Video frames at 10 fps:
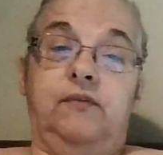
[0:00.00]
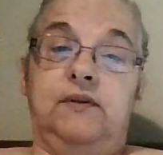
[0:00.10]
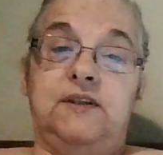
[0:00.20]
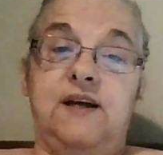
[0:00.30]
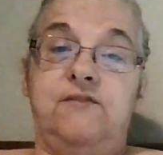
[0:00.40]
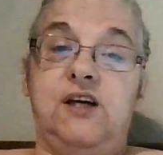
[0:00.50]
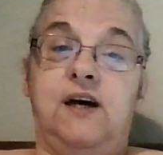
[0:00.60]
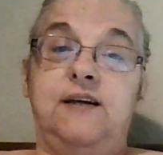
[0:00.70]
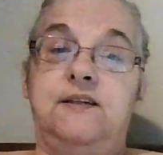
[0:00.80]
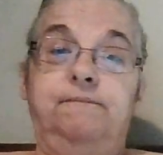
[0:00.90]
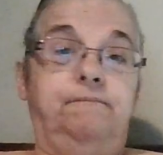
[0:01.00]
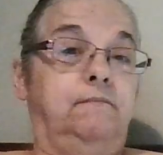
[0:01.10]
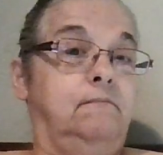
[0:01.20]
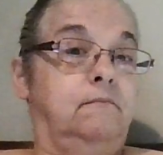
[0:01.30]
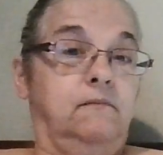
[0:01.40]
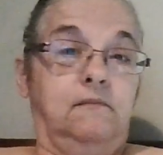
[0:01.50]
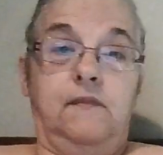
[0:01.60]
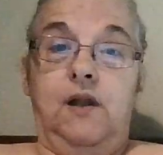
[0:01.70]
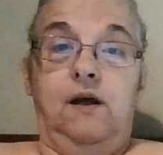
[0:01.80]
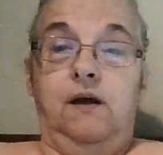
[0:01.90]
safety eyes,
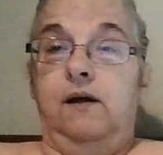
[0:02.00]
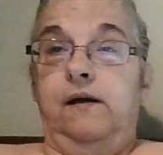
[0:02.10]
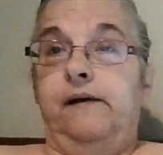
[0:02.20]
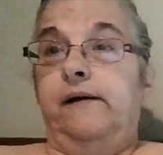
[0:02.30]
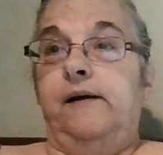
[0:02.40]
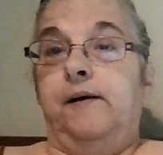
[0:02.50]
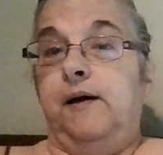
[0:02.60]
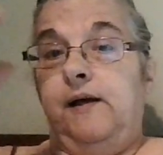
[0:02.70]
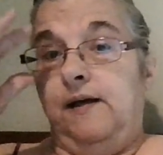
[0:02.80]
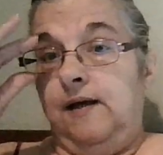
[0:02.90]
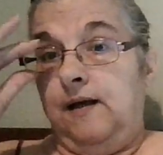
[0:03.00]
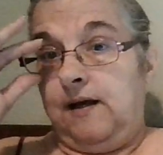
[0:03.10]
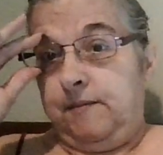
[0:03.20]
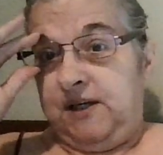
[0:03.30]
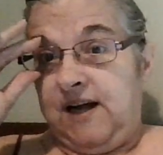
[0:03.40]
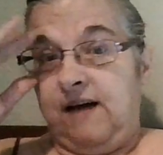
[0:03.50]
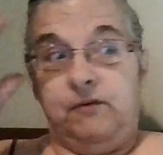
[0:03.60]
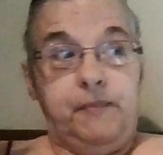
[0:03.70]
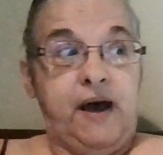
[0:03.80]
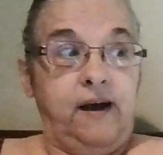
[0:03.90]
uh, I, I mean, I have
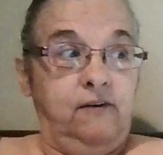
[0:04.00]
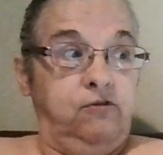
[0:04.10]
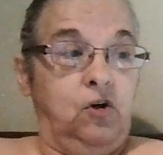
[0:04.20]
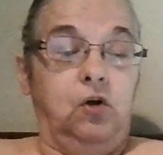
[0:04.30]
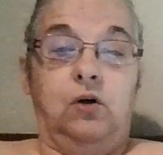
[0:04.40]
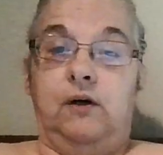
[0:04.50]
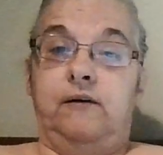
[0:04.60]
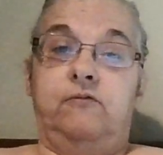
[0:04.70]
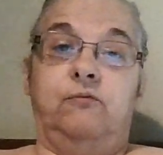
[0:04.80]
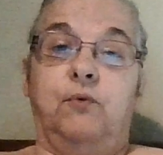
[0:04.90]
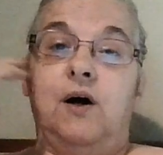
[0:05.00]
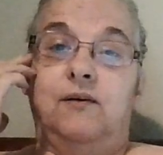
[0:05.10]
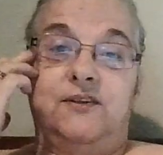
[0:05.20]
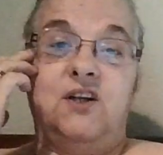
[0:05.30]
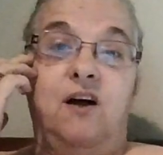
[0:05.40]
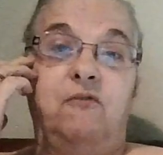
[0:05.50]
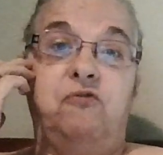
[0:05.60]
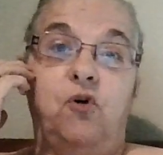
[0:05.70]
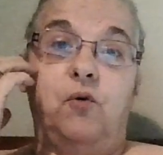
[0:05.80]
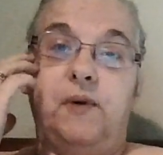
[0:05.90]
a bag full of, well, it's not
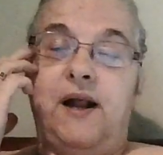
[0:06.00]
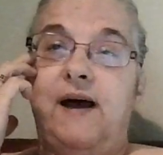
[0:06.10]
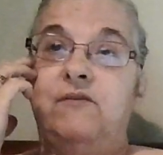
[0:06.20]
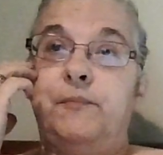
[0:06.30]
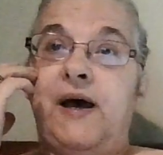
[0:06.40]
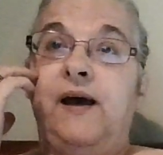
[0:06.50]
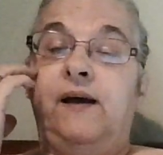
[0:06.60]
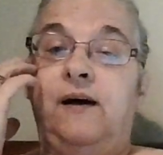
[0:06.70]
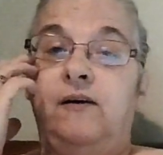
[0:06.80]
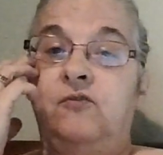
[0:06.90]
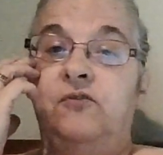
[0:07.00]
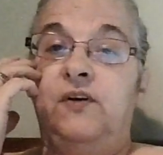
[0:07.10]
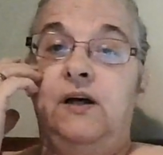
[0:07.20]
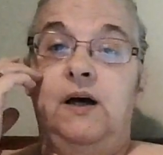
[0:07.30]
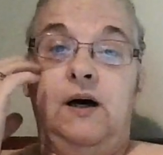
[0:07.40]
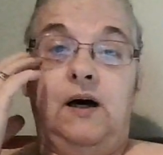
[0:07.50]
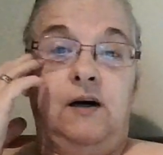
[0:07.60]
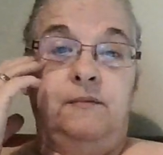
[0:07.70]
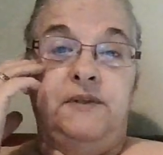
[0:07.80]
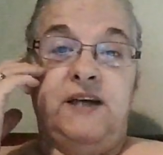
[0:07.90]
full, but I have a bag of
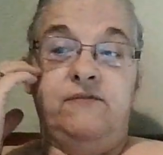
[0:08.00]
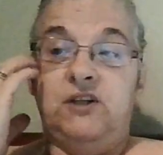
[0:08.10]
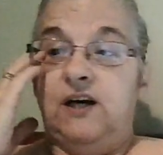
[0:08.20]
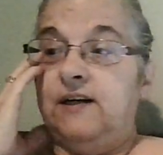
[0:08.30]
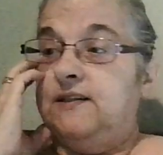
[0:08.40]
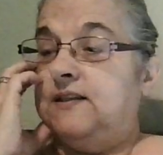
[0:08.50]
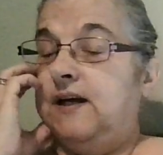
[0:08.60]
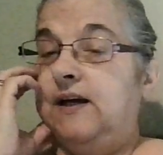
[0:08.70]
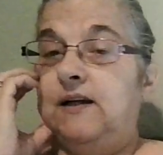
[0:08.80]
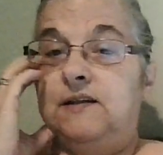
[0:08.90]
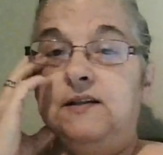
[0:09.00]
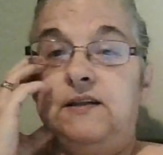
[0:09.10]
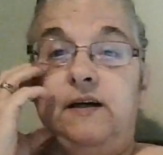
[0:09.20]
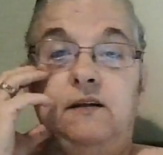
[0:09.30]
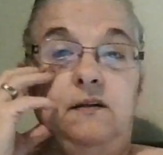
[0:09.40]
um, safety eyes and uh,